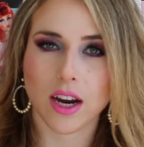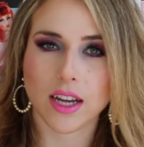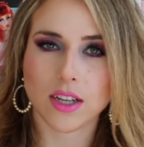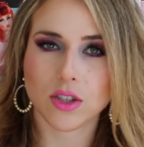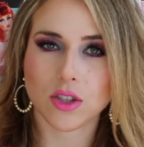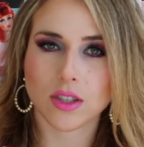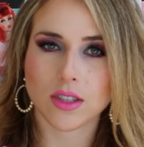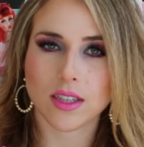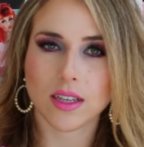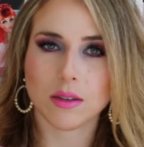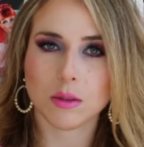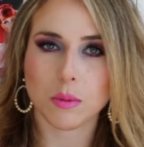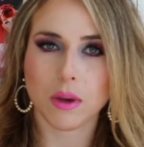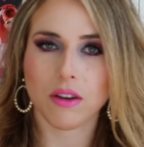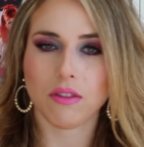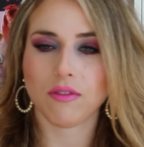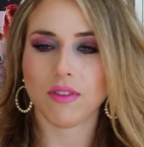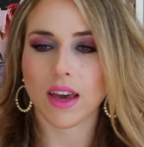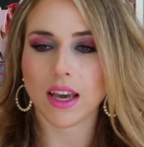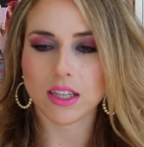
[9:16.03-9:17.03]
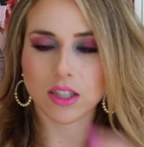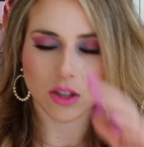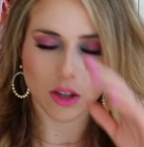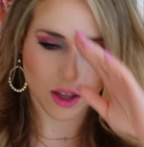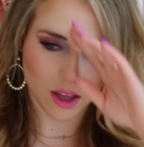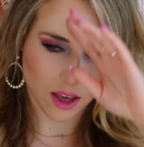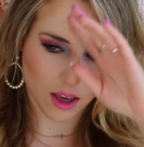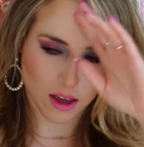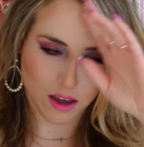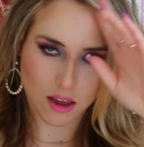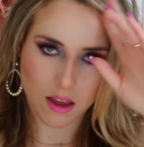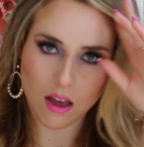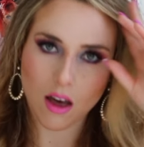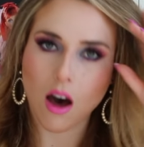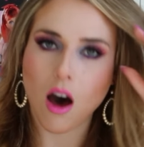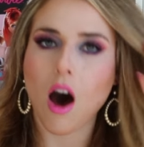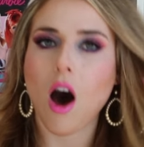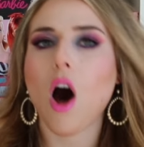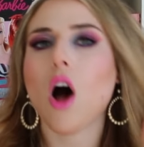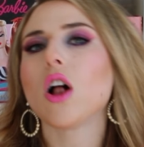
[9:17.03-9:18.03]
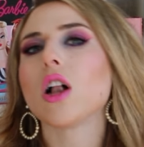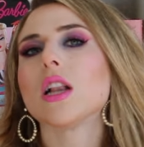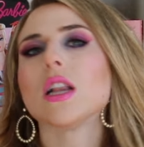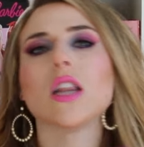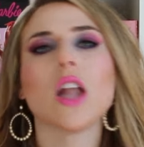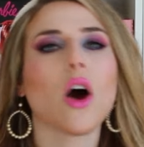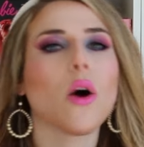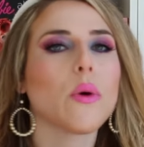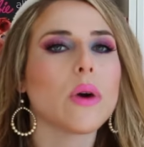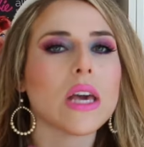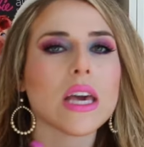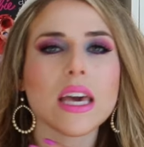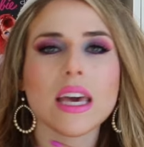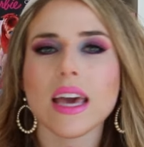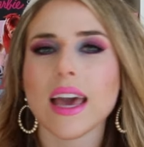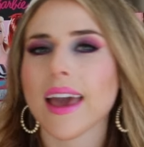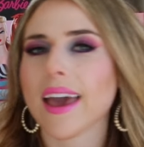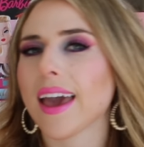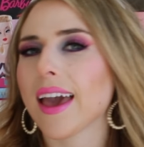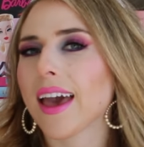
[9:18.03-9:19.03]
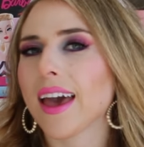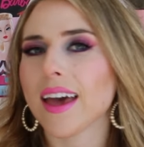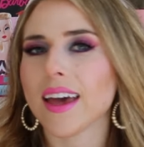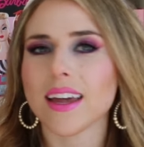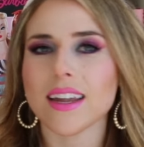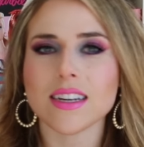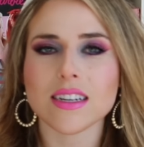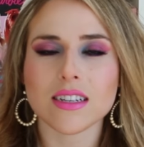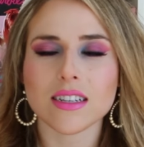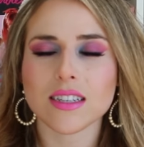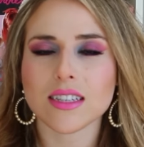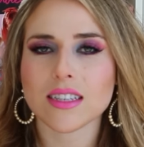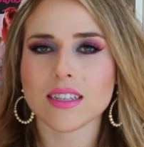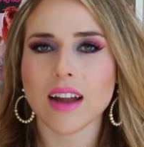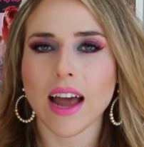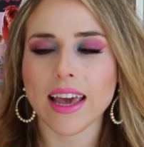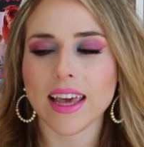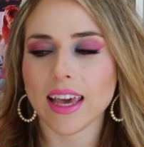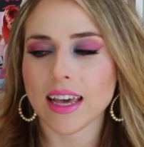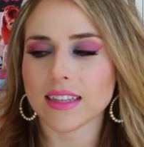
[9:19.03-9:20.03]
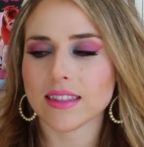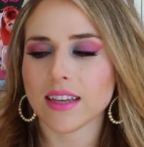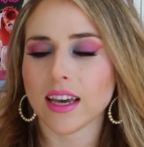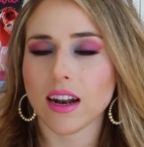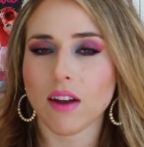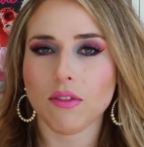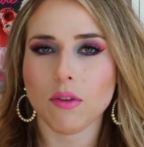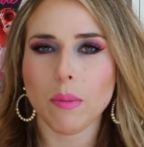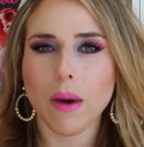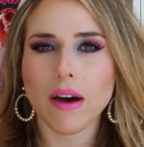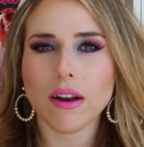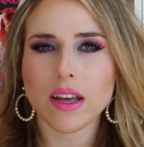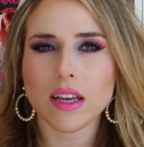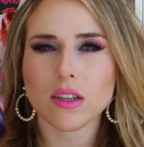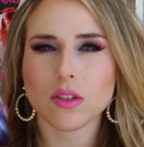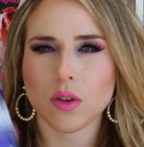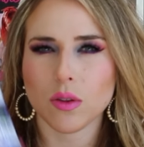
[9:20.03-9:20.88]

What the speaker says: It just leaves my face looking all glowy, and I can't say enough about it.